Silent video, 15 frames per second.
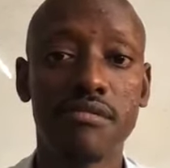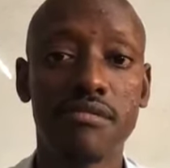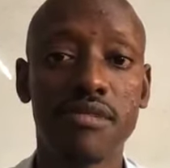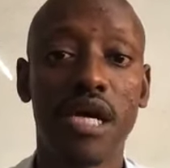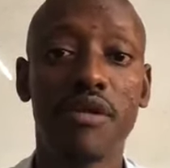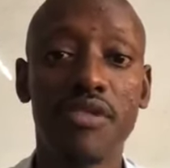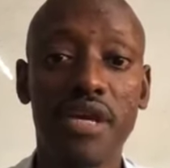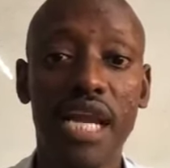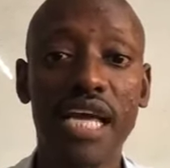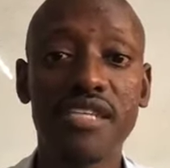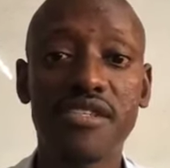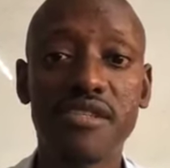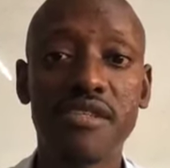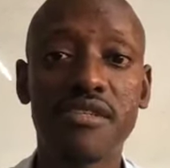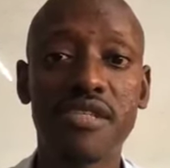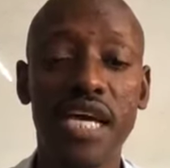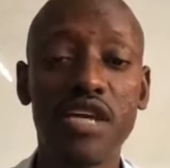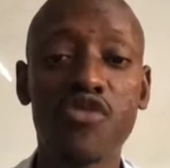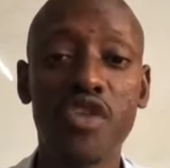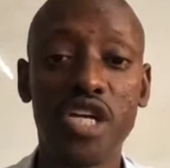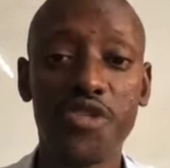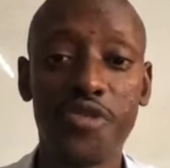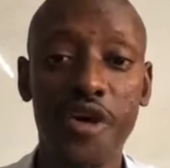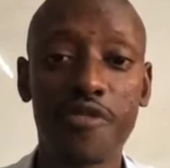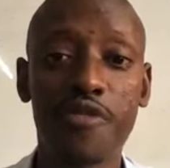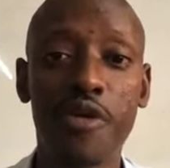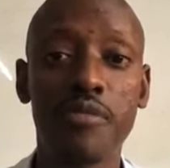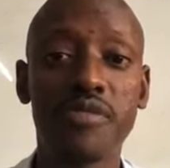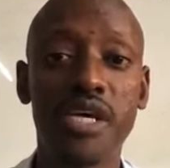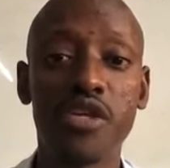Some of the clients sign transfer
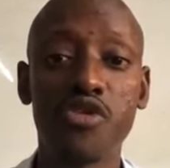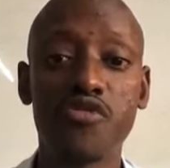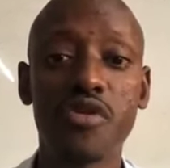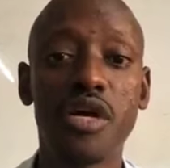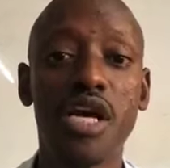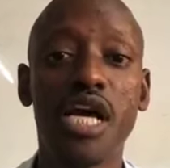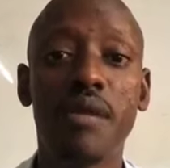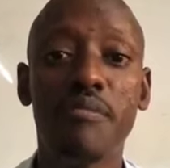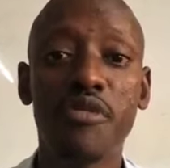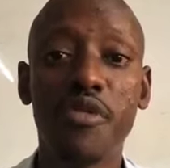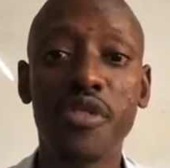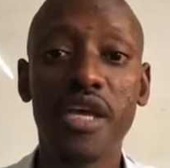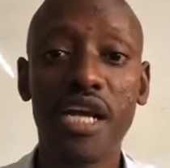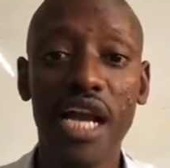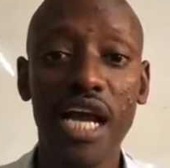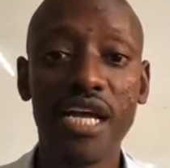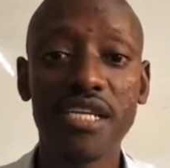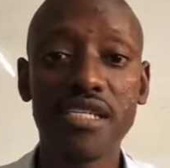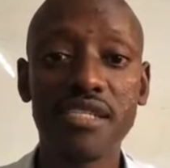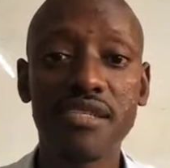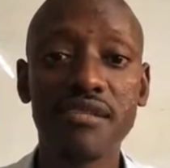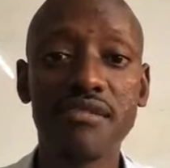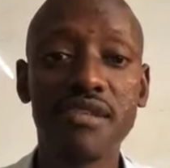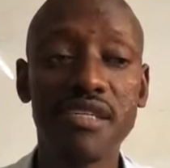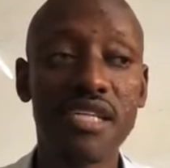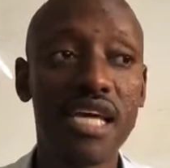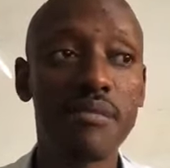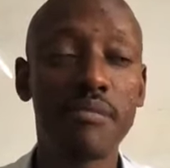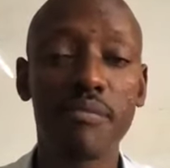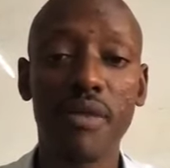forms, and before the client, the
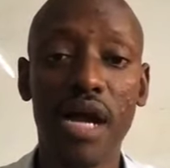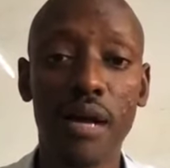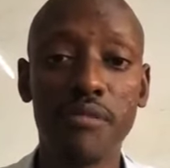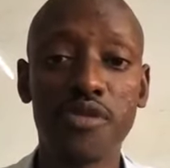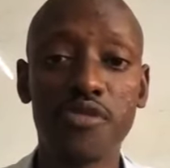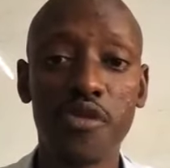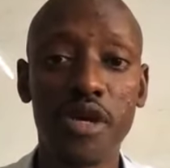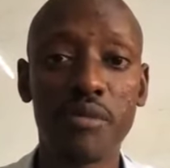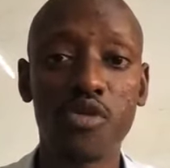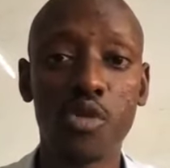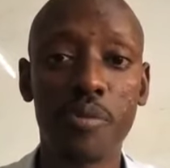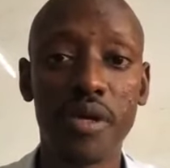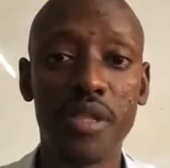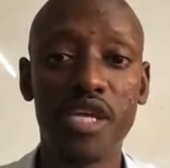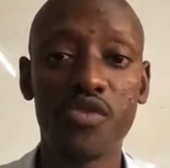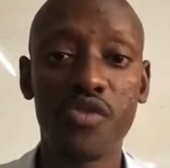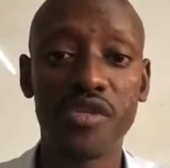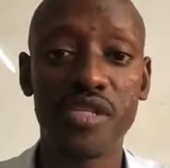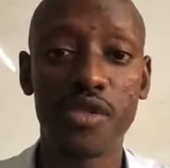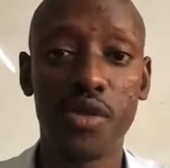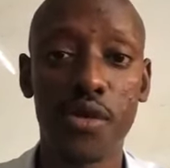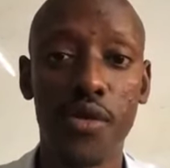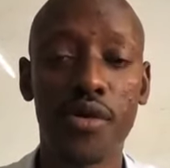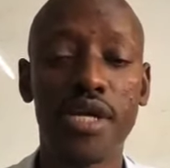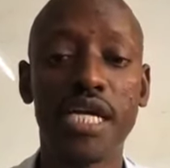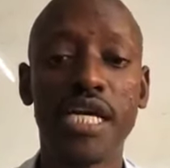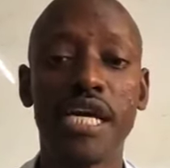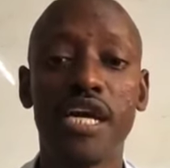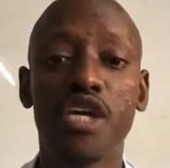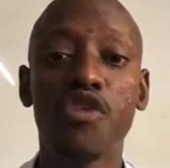time comes for him to pay the interest and the loan,
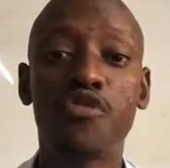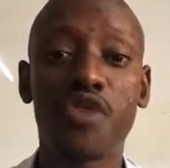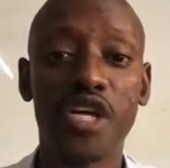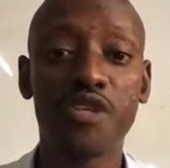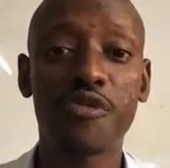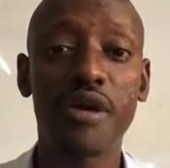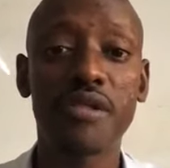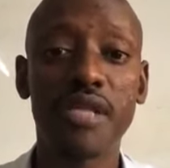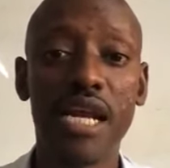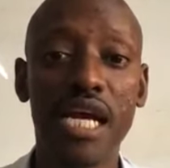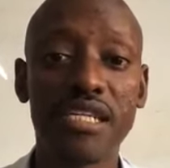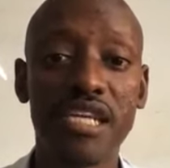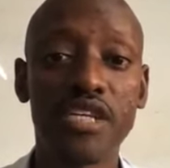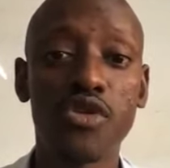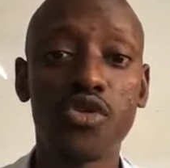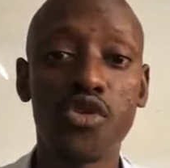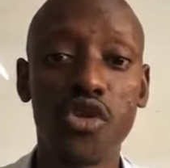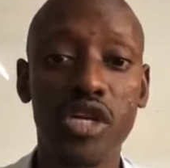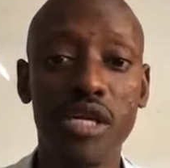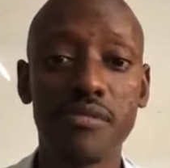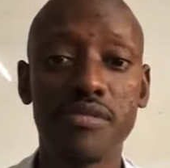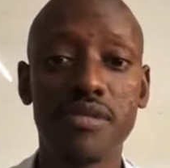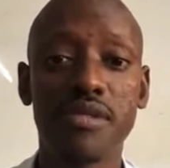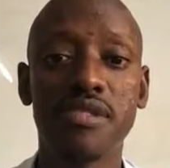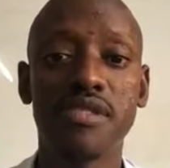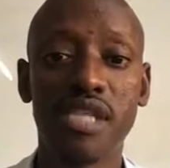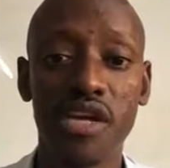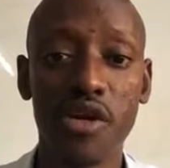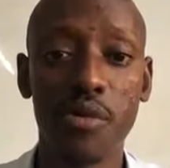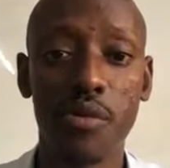you've transferred the land title to your names.
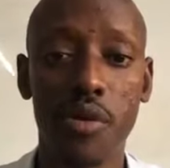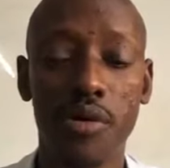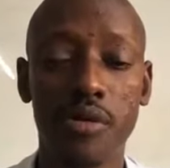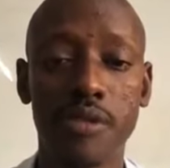Terrible.